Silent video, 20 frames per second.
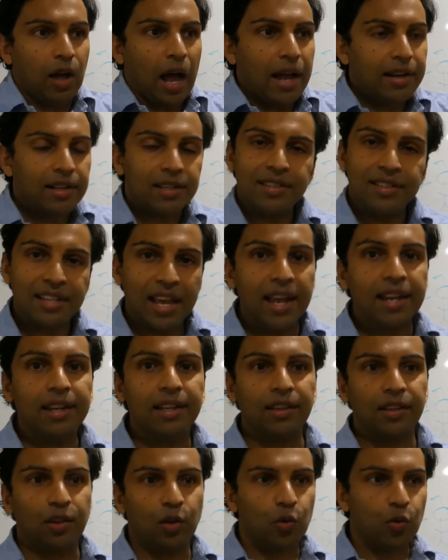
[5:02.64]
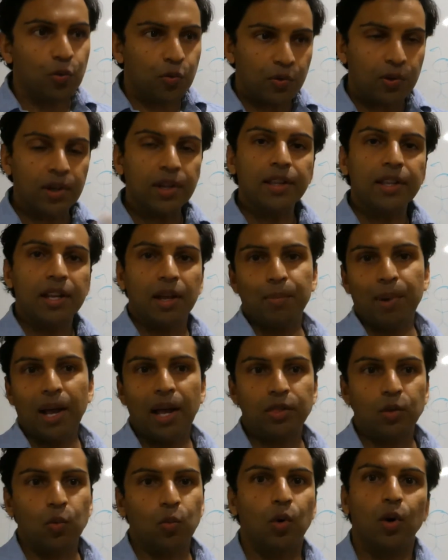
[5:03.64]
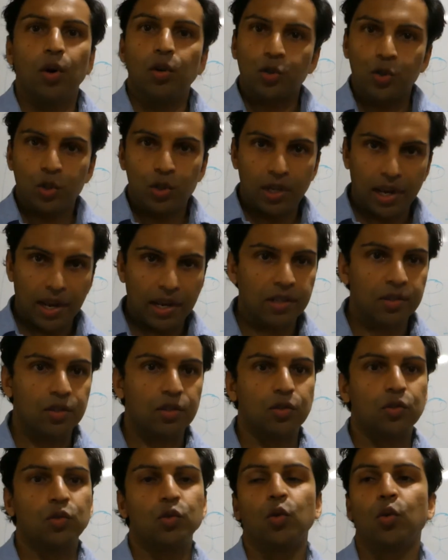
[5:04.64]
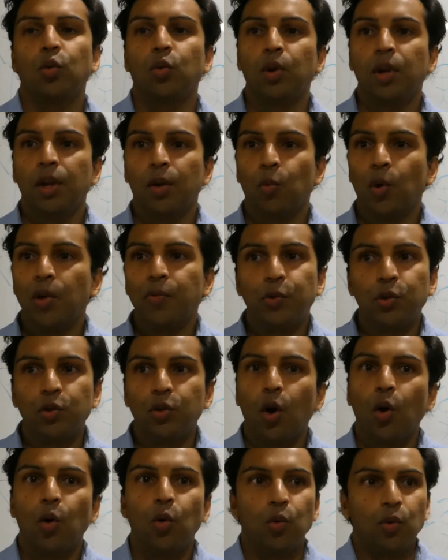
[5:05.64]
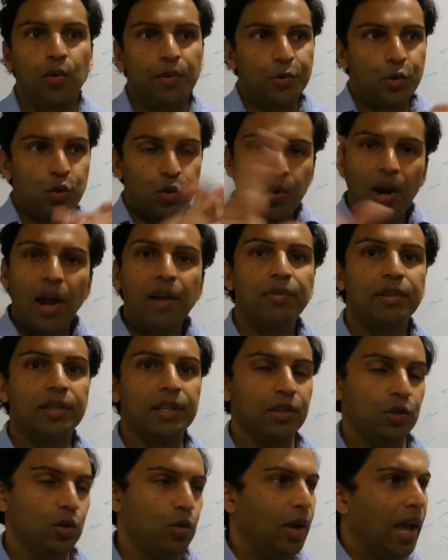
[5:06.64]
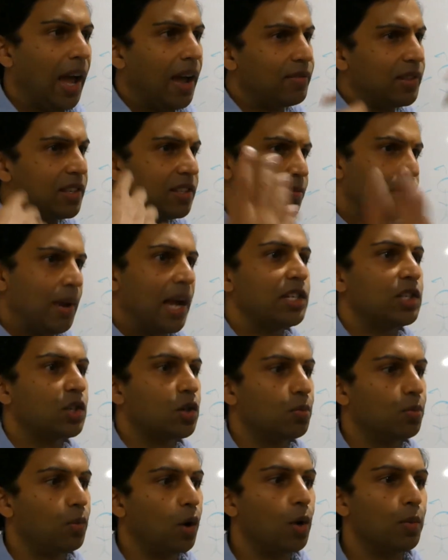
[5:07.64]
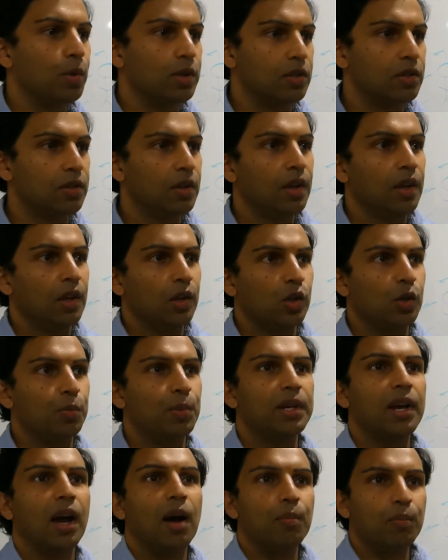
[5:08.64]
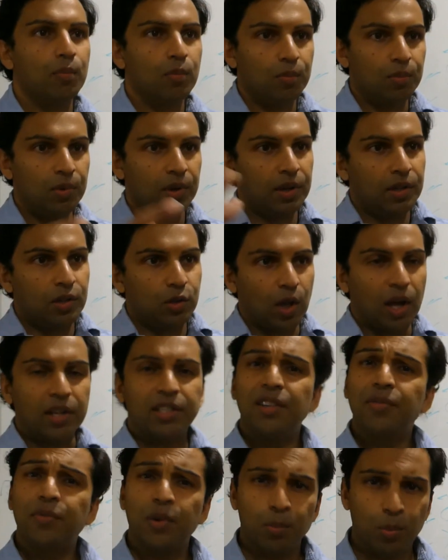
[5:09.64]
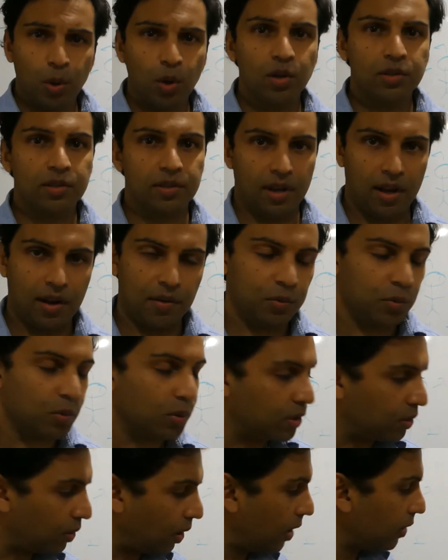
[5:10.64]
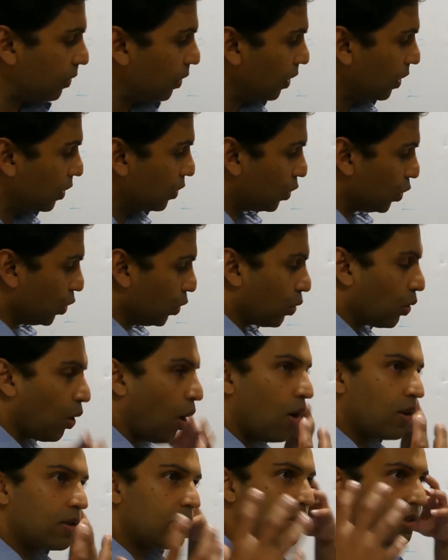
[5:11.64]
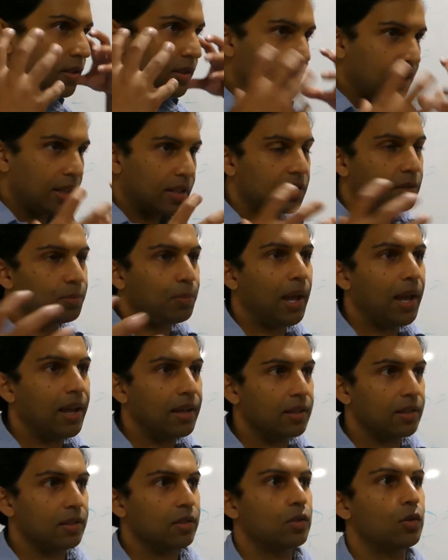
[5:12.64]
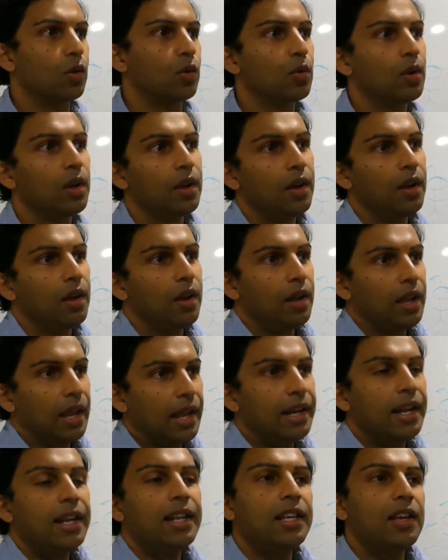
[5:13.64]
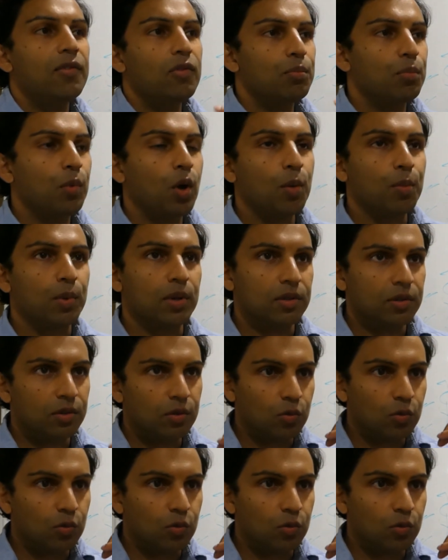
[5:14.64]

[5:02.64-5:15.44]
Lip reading: understanding, your feeling about the world changes. If you go traveling, you have these magical moments, you become a different person afterwards, right? So you're constantly expanding. So in any given moment,